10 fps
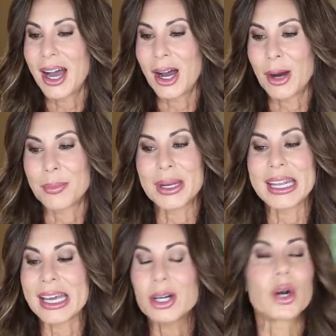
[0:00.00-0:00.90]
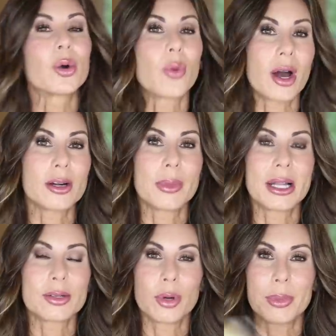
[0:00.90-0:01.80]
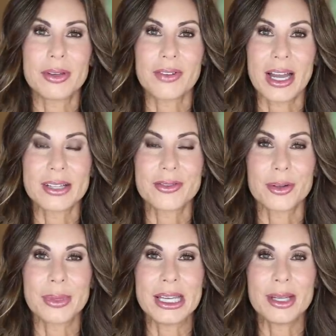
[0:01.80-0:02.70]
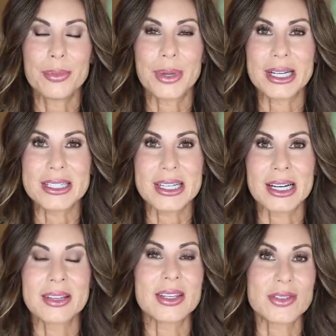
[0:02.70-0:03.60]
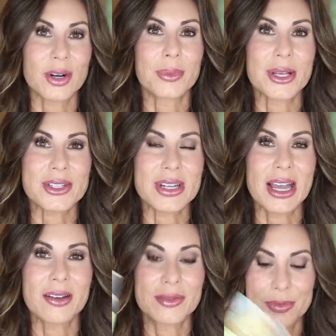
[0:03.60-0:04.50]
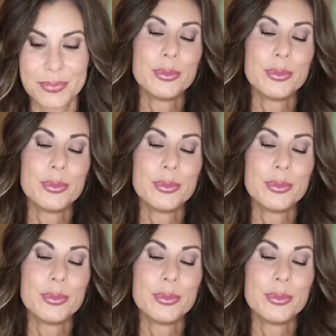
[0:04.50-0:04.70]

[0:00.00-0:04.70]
Banana or watermelon will be fine for me, but these are a must to have.